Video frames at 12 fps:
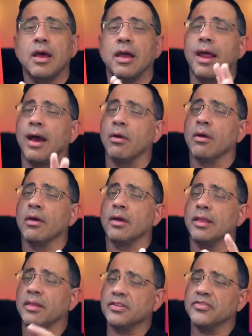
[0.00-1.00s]
Now,
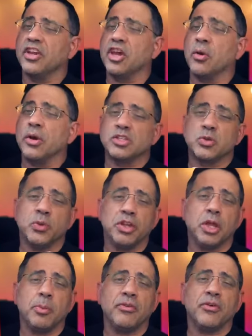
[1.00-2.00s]
in this video, it's really
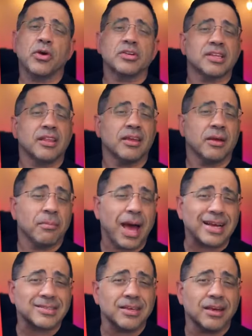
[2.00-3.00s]
going to be focused on the
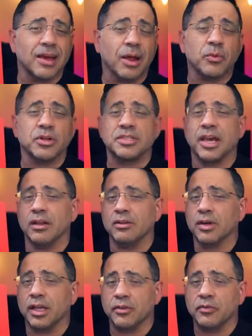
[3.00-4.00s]
unboxing, and we're going to take a
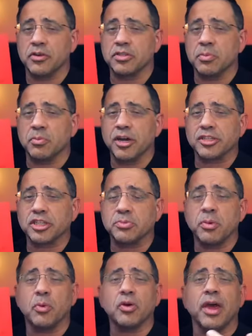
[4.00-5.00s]
look at the first impressions,
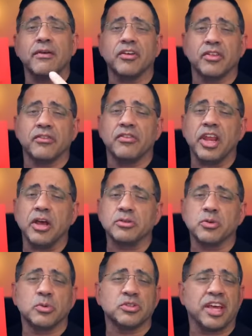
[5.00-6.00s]
but we're going to have other videos
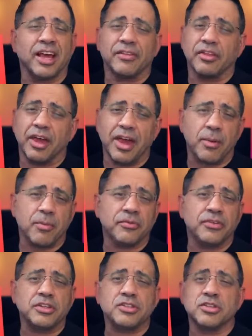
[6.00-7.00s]
where we'll take out the camera
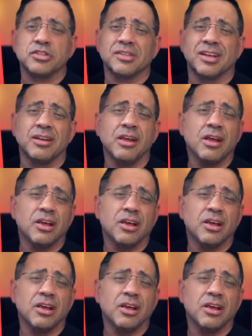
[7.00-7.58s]
features and,